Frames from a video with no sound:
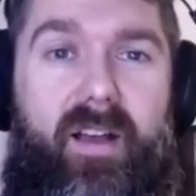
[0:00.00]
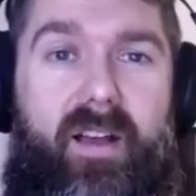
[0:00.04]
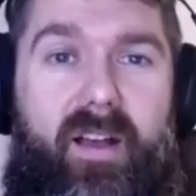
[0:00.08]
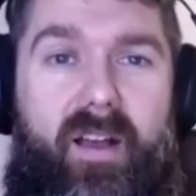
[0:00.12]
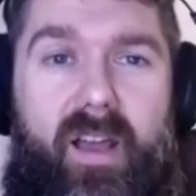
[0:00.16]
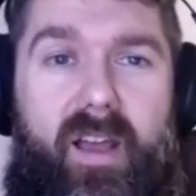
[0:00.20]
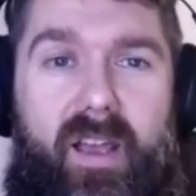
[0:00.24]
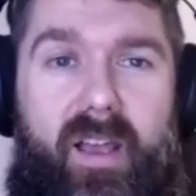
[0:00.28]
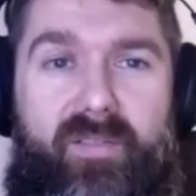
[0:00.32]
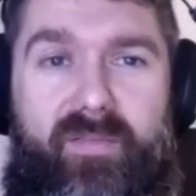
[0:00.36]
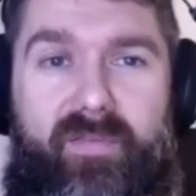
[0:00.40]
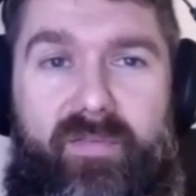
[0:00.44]

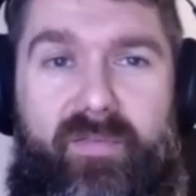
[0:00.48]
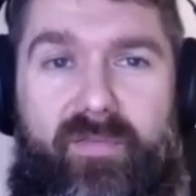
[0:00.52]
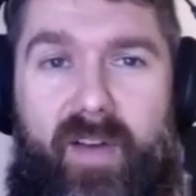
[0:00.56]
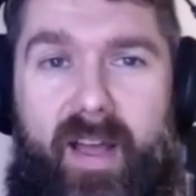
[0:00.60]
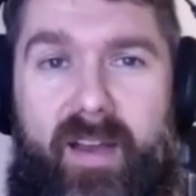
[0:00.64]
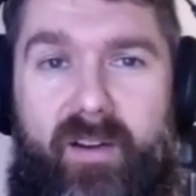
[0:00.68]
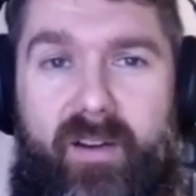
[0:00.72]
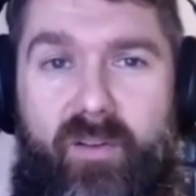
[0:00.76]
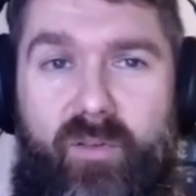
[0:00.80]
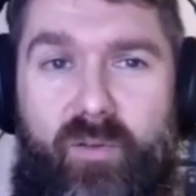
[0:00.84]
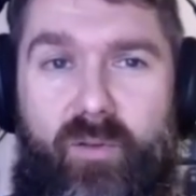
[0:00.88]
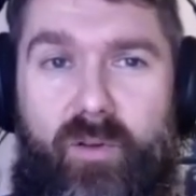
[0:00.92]
A
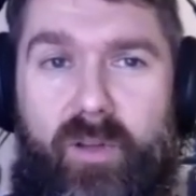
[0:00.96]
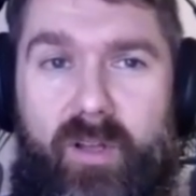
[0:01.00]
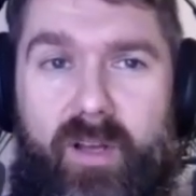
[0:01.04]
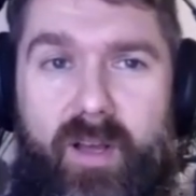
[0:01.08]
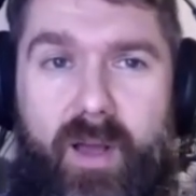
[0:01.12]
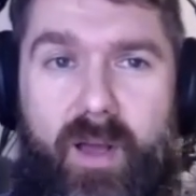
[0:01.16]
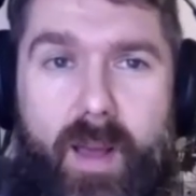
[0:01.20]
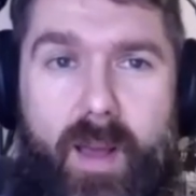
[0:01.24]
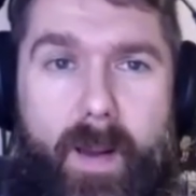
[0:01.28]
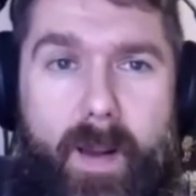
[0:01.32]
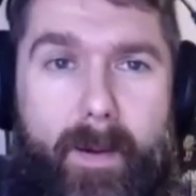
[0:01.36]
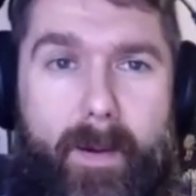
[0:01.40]
final
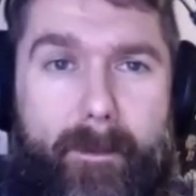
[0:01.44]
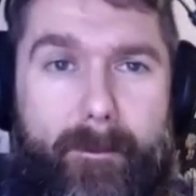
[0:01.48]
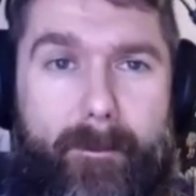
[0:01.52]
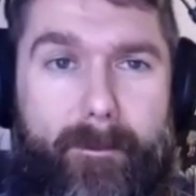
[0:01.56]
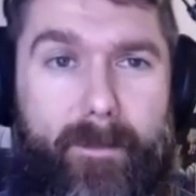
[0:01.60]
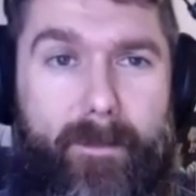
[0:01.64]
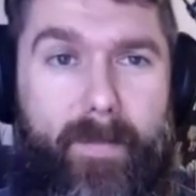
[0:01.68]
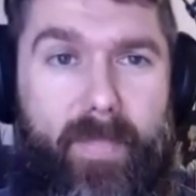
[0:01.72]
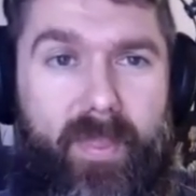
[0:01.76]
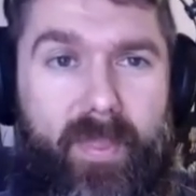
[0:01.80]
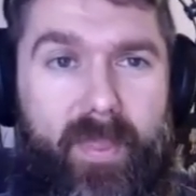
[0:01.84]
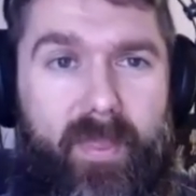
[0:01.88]

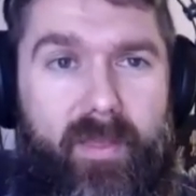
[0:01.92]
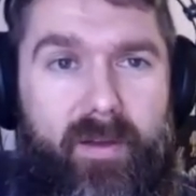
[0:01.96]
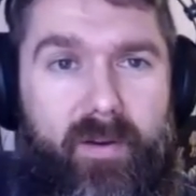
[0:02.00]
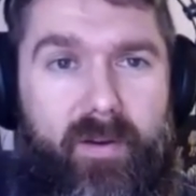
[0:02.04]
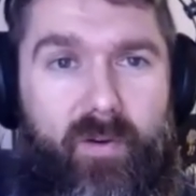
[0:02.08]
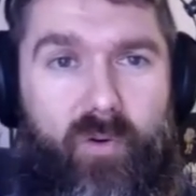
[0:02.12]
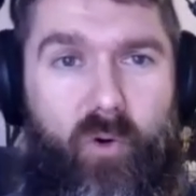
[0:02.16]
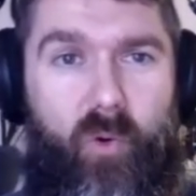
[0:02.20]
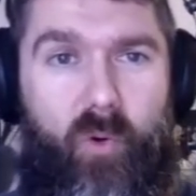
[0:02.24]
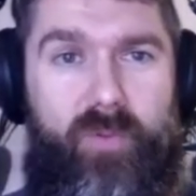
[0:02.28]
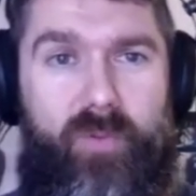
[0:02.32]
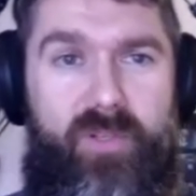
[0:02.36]

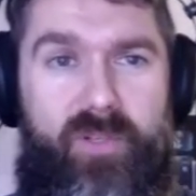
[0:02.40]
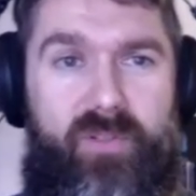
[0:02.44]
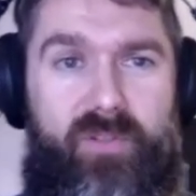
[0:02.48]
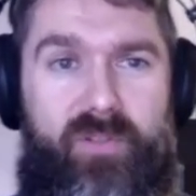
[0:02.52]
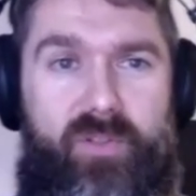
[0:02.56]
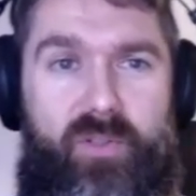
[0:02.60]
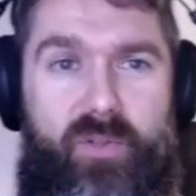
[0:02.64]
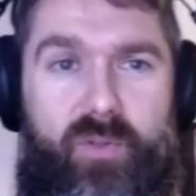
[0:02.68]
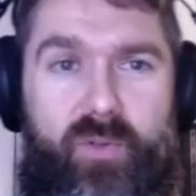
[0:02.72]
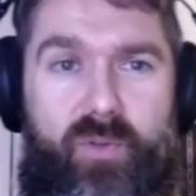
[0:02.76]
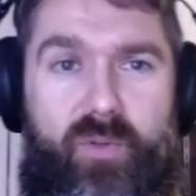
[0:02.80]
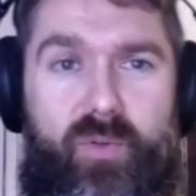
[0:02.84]
option
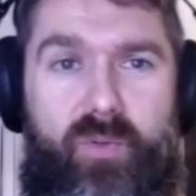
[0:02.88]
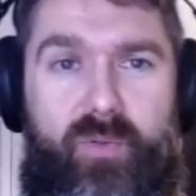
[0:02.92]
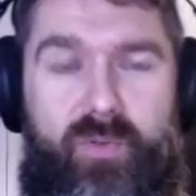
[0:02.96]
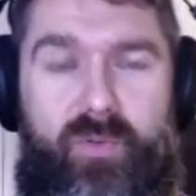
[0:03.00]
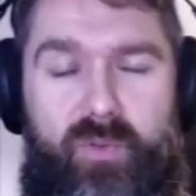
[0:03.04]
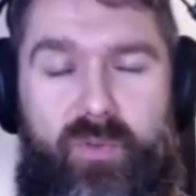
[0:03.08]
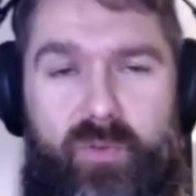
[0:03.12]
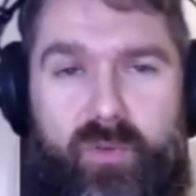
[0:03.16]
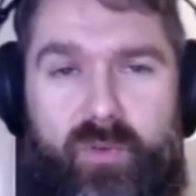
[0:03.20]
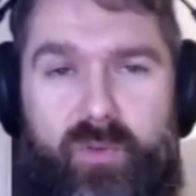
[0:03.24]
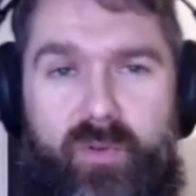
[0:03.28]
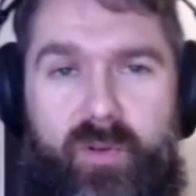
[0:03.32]

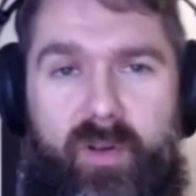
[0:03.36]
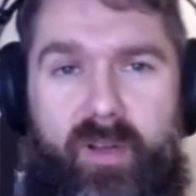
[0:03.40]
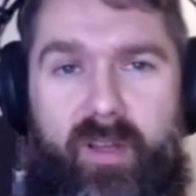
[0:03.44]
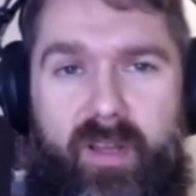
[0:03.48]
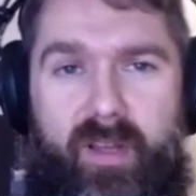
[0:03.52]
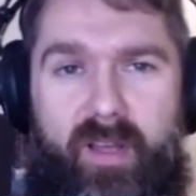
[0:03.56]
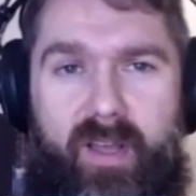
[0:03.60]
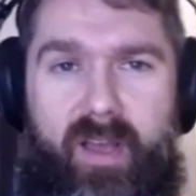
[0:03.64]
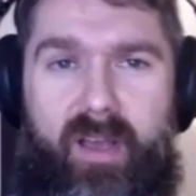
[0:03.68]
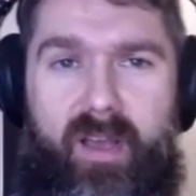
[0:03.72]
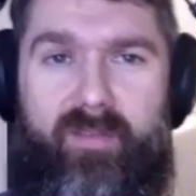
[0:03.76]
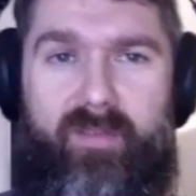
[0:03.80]
to
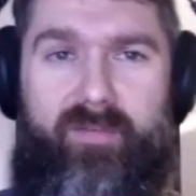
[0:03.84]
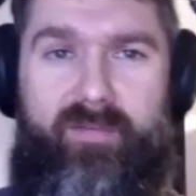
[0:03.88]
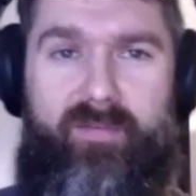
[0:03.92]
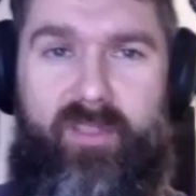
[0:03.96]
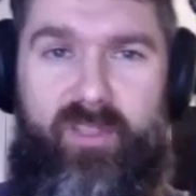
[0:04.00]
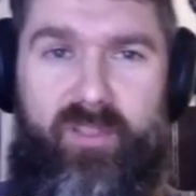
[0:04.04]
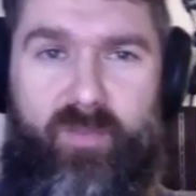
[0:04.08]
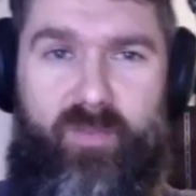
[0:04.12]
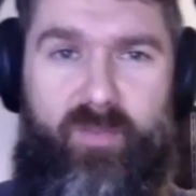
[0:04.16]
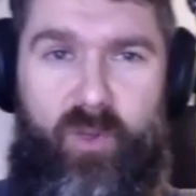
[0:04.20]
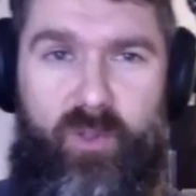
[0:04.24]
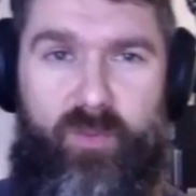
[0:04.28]
have
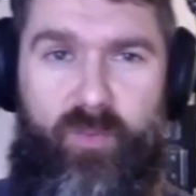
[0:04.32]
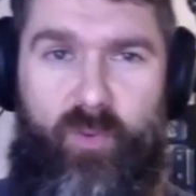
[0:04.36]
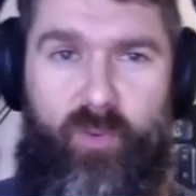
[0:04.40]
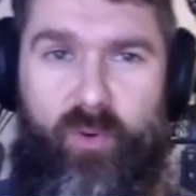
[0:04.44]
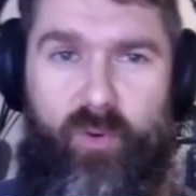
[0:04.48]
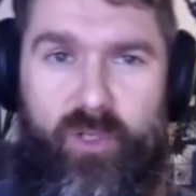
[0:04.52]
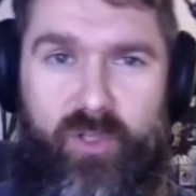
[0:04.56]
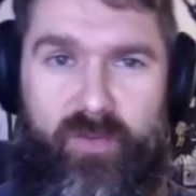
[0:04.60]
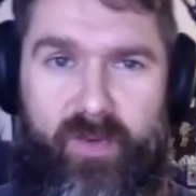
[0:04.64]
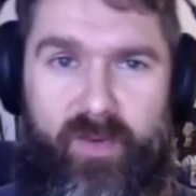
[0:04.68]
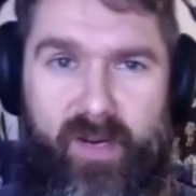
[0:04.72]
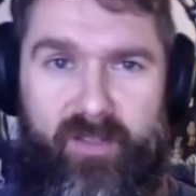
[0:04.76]
these multiple
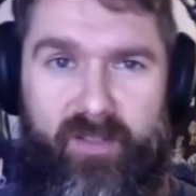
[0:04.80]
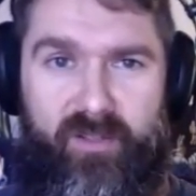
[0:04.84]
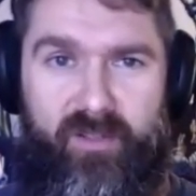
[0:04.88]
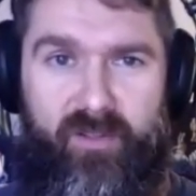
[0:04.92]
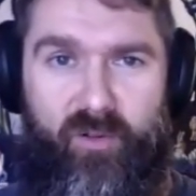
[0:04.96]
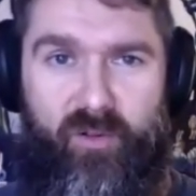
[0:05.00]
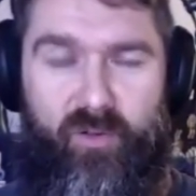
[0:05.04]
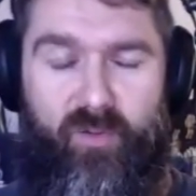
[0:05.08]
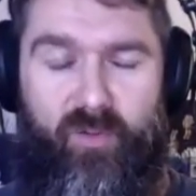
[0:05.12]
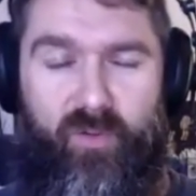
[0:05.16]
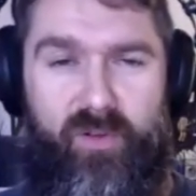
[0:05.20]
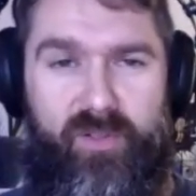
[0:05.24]
orchestrators
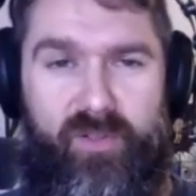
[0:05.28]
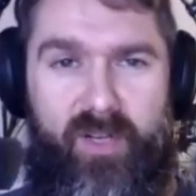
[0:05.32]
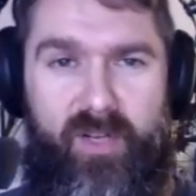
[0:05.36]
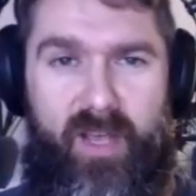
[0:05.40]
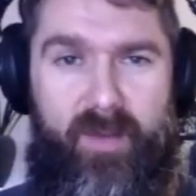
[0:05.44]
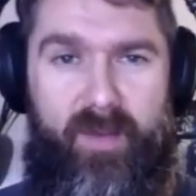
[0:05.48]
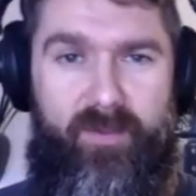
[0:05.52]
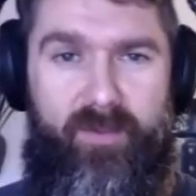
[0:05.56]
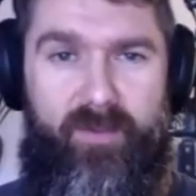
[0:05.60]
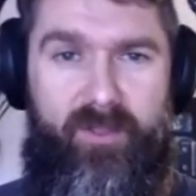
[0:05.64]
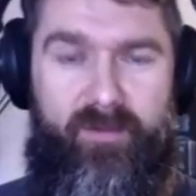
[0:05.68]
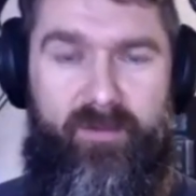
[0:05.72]
across
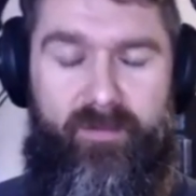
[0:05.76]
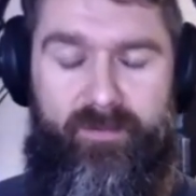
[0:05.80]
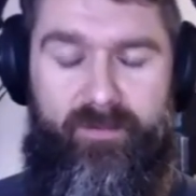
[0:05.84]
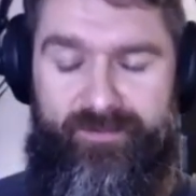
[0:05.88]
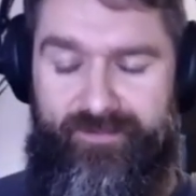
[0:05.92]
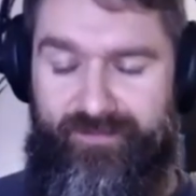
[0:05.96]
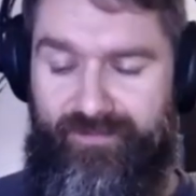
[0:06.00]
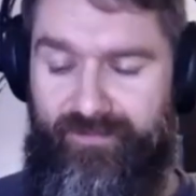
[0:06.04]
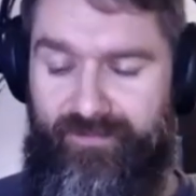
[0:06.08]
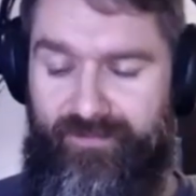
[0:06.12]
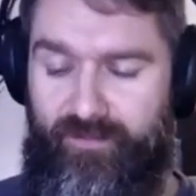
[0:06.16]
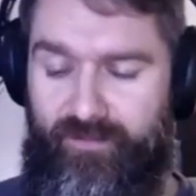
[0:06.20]
apps
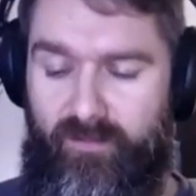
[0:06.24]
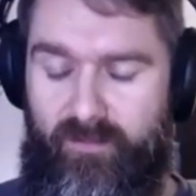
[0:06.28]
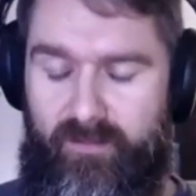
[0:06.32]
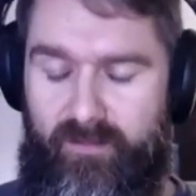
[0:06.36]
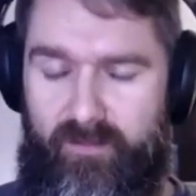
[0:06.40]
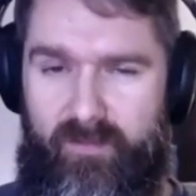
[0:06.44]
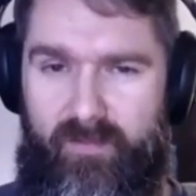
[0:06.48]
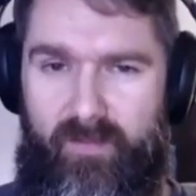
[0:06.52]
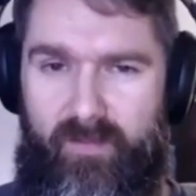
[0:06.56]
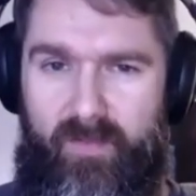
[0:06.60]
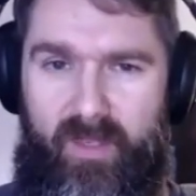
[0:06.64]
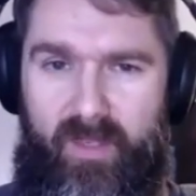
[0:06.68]

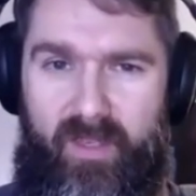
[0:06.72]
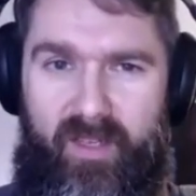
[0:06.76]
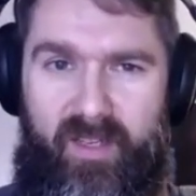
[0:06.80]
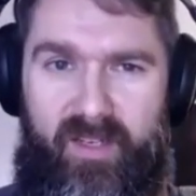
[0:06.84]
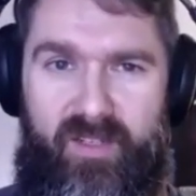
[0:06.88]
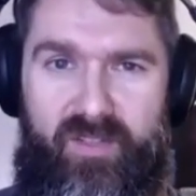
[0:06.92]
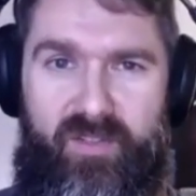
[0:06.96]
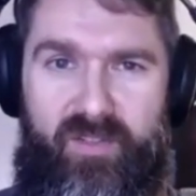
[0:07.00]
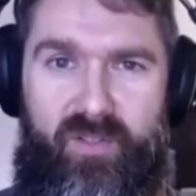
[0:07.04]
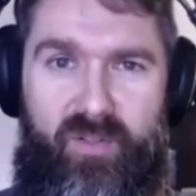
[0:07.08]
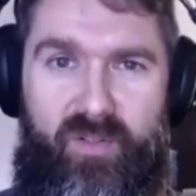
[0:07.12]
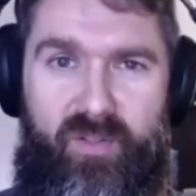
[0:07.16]

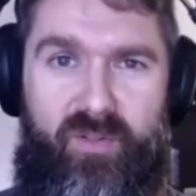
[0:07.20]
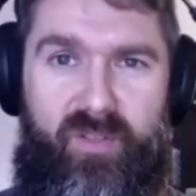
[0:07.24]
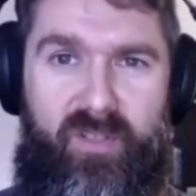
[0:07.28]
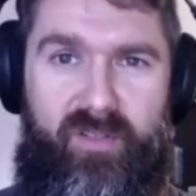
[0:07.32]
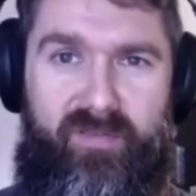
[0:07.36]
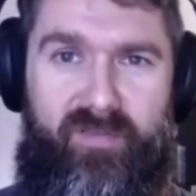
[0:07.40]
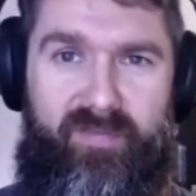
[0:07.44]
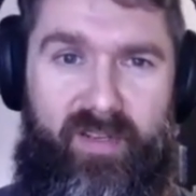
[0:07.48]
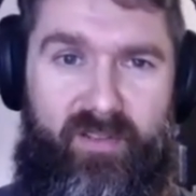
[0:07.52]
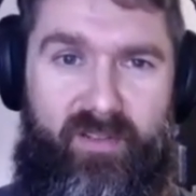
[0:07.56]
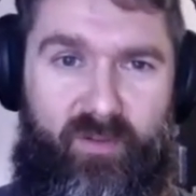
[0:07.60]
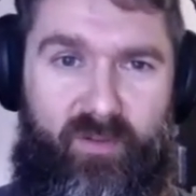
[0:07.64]
is to use
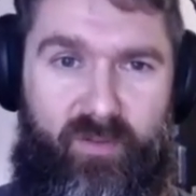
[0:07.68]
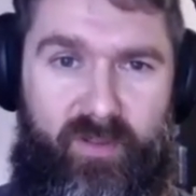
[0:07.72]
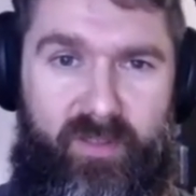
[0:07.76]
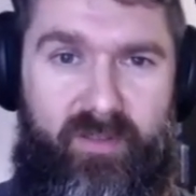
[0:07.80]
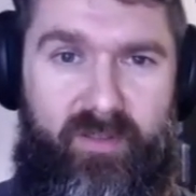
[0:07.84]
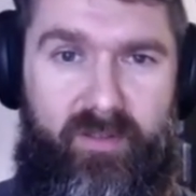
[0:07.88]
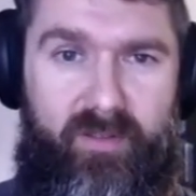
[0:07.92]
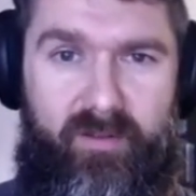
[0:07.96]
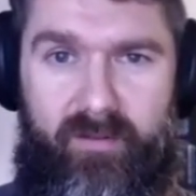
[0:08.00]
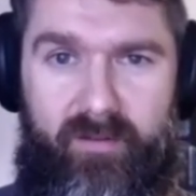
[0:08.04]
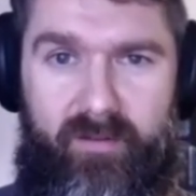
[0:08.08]
Event Grid.